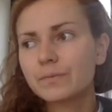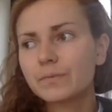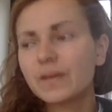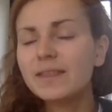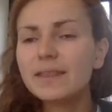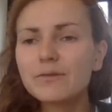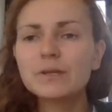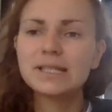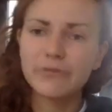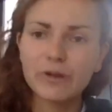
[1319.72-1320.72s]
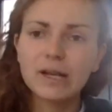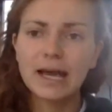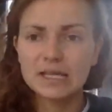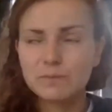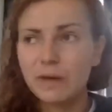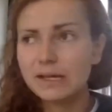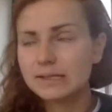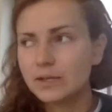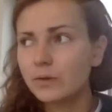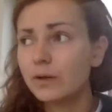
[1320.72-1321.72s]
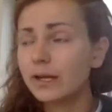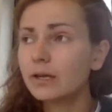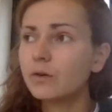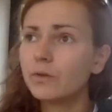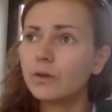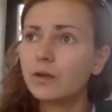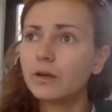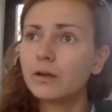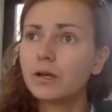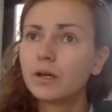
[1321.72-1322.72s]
I think there are different aspects. So, like, on the